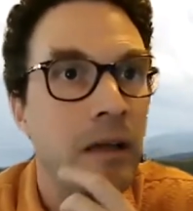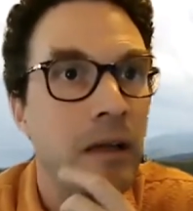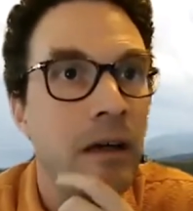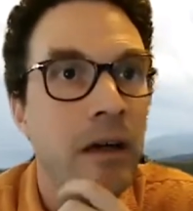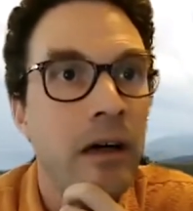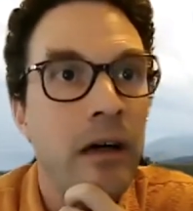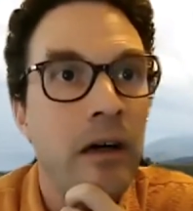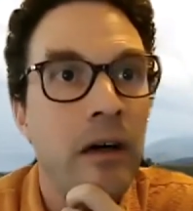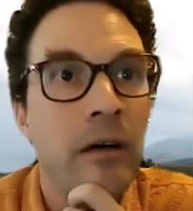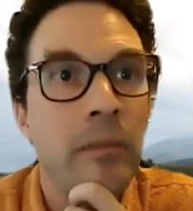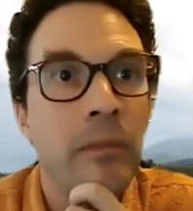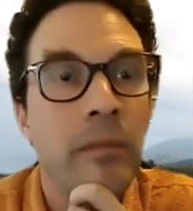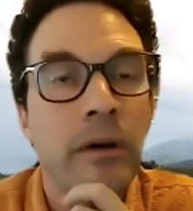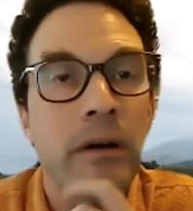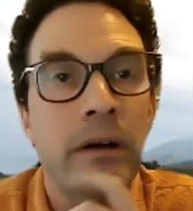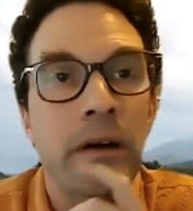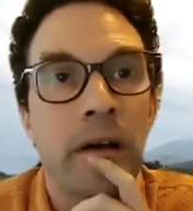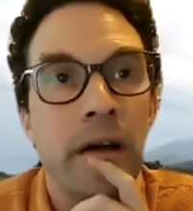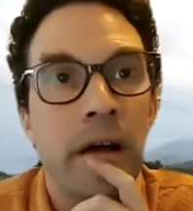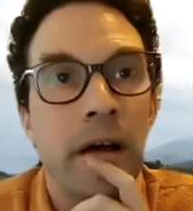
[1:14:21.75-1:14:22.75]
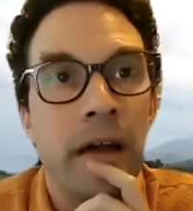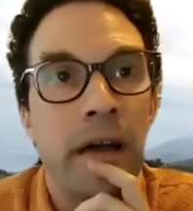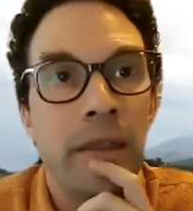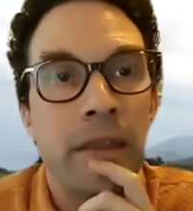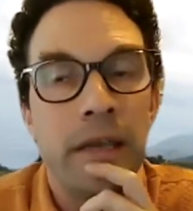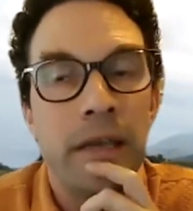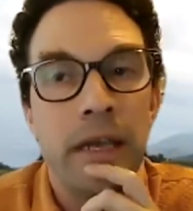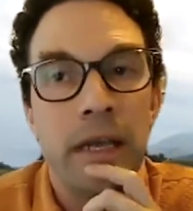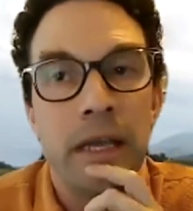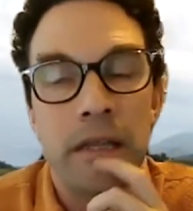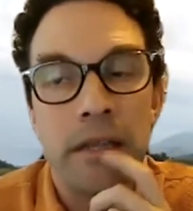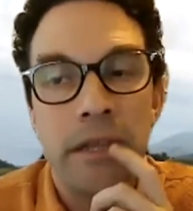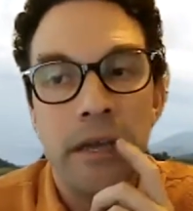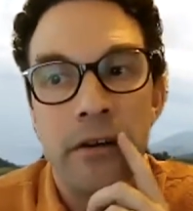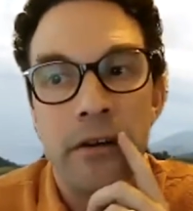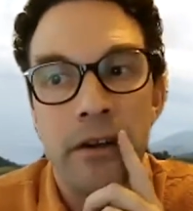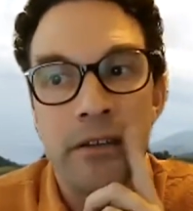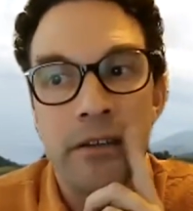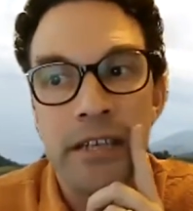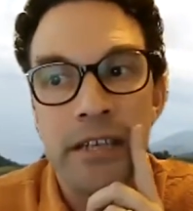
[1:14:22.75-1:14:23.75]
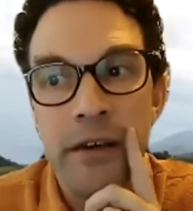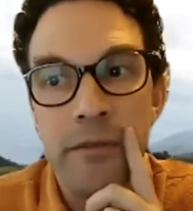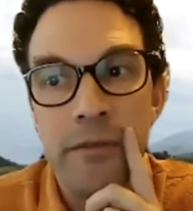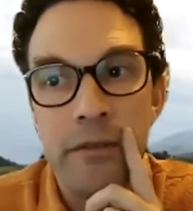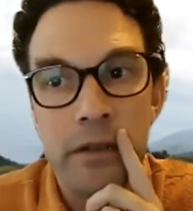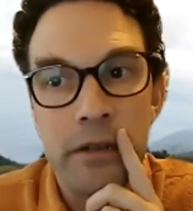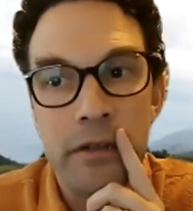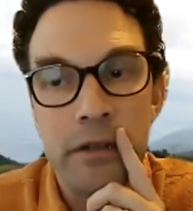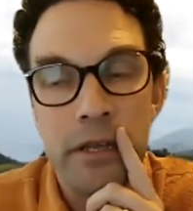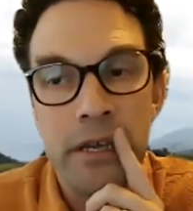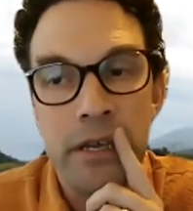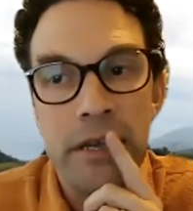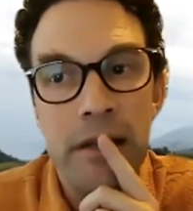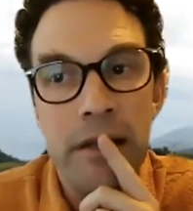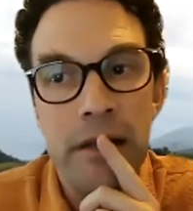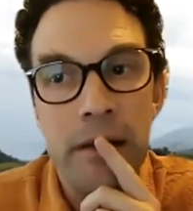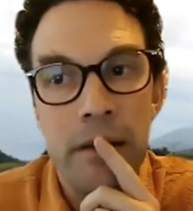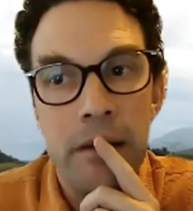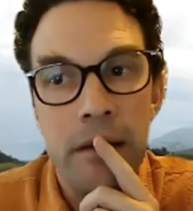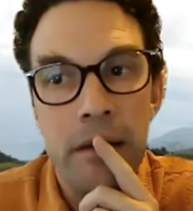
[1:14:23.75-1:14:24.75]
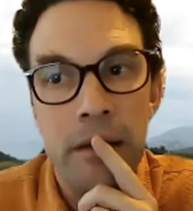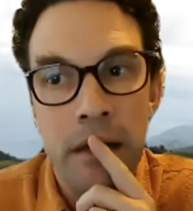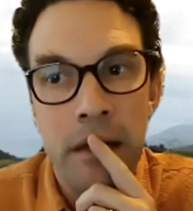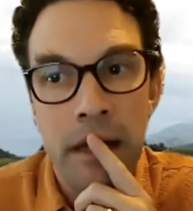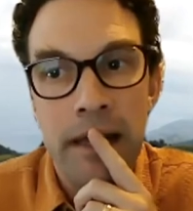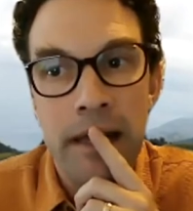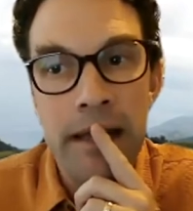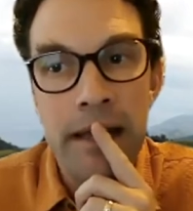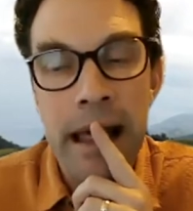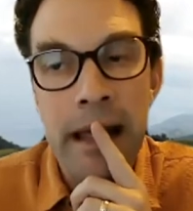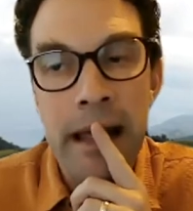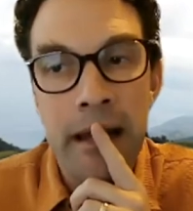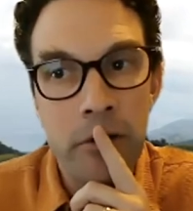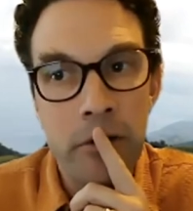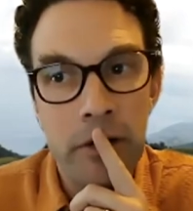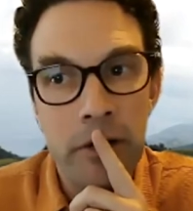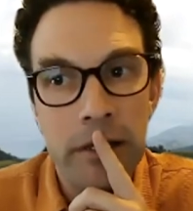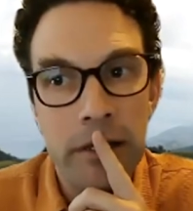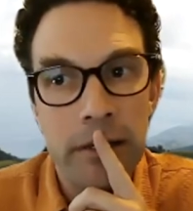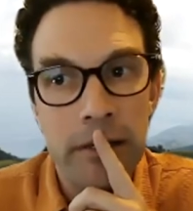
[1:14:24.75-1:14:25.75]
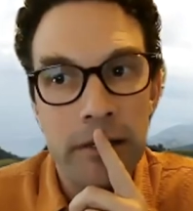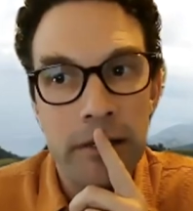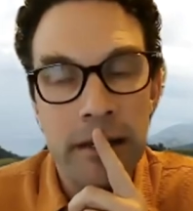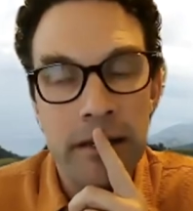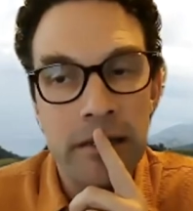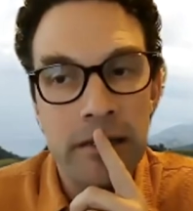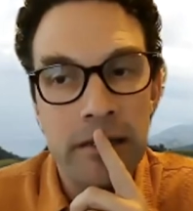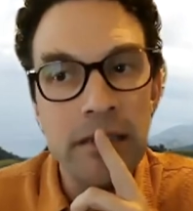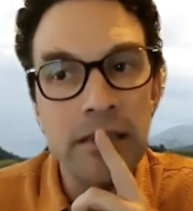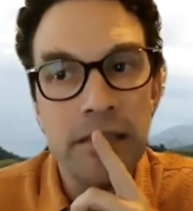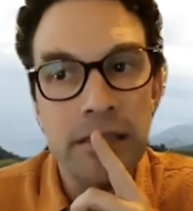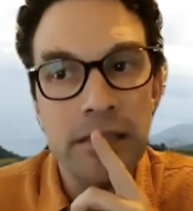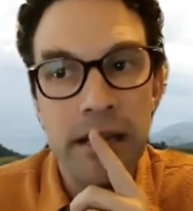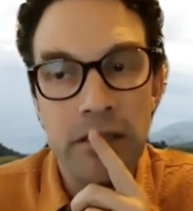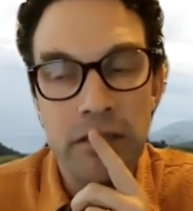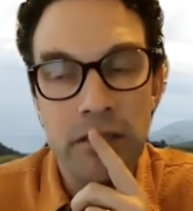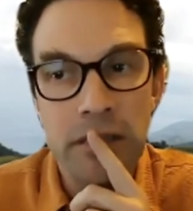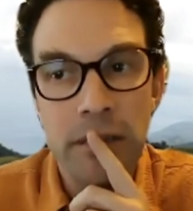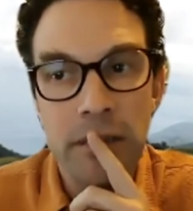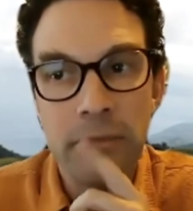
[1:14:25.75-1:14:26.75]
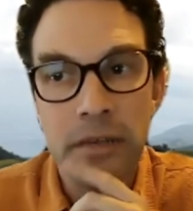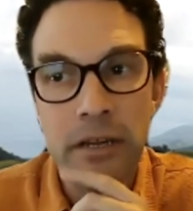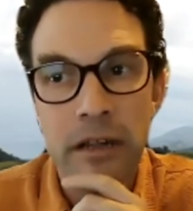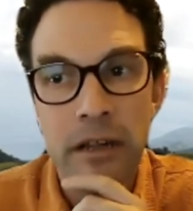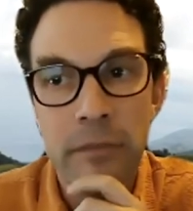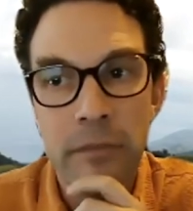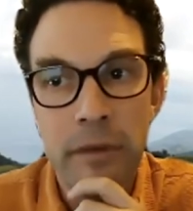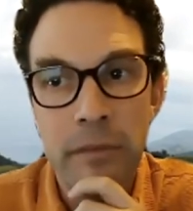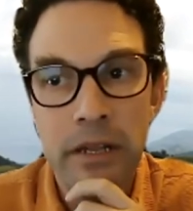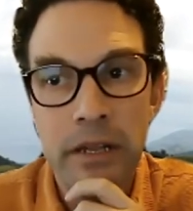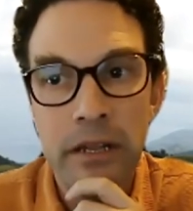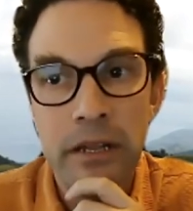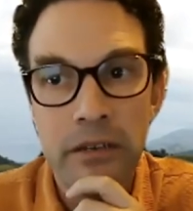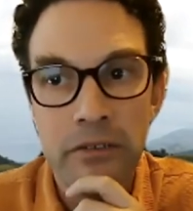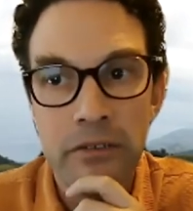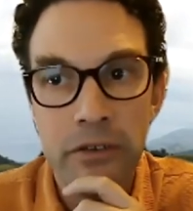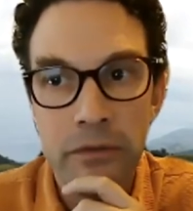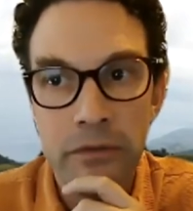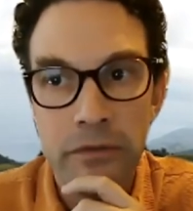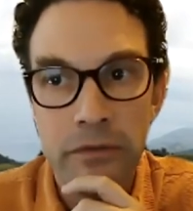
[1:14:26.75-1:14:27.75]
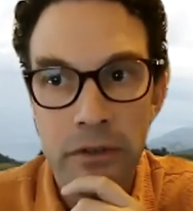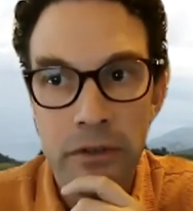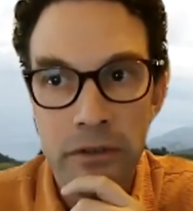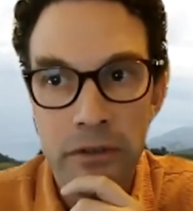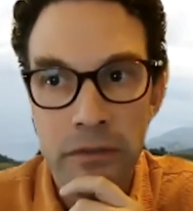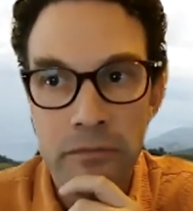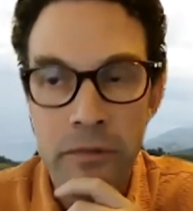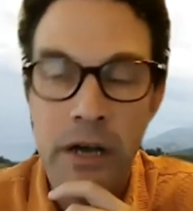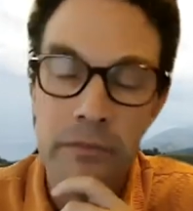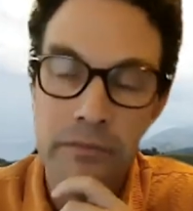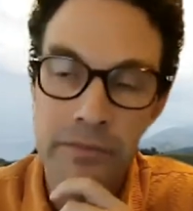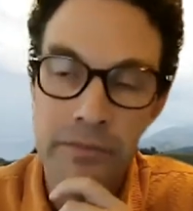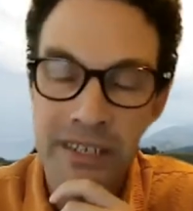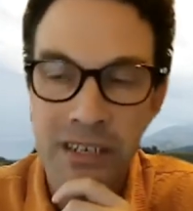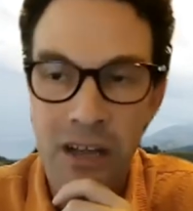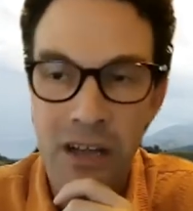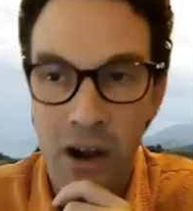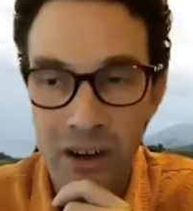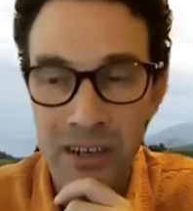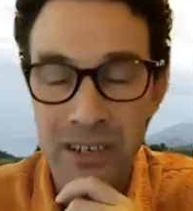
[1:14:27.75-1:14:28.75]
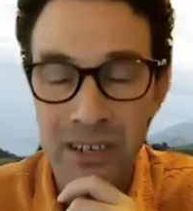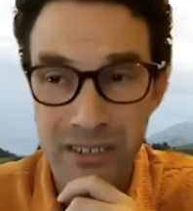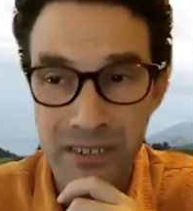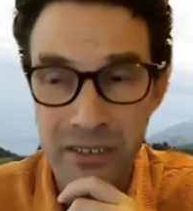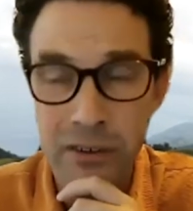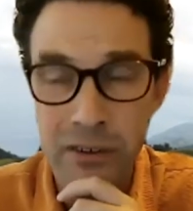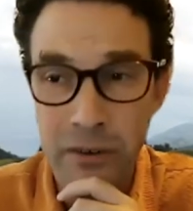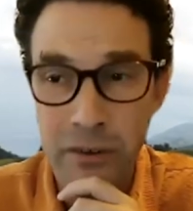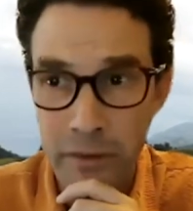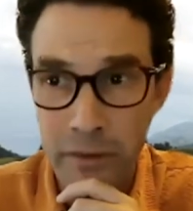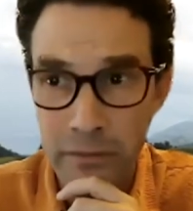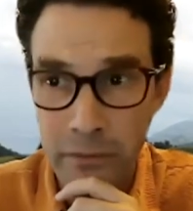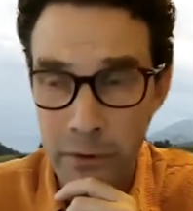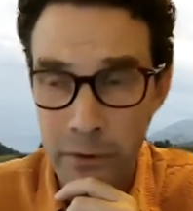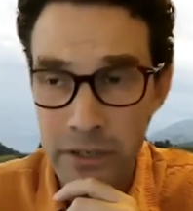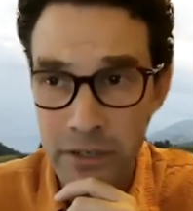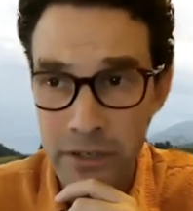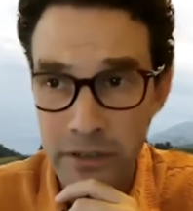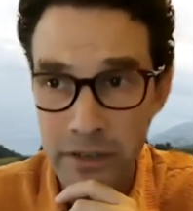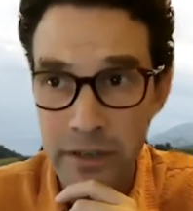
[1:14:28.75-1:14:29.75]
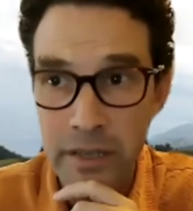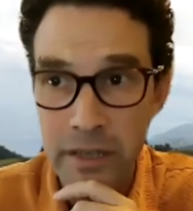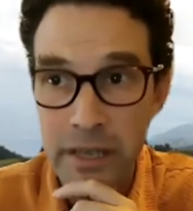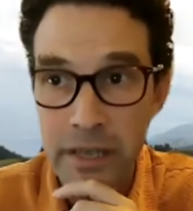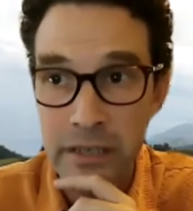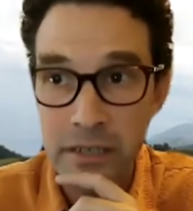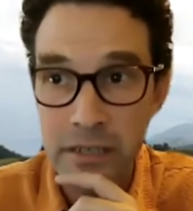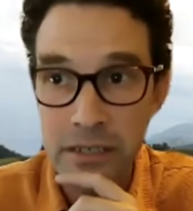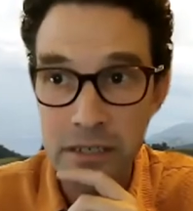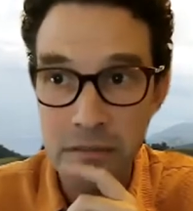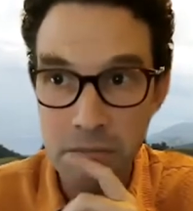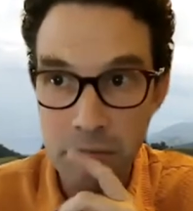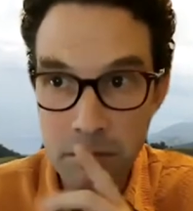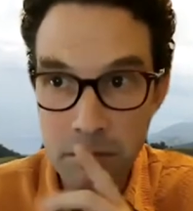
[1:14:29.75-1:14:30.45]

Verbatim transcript: um, i think there are definitely and that you can and this is actually something that i've been meaning to do for a well it's hard to do unfortunately is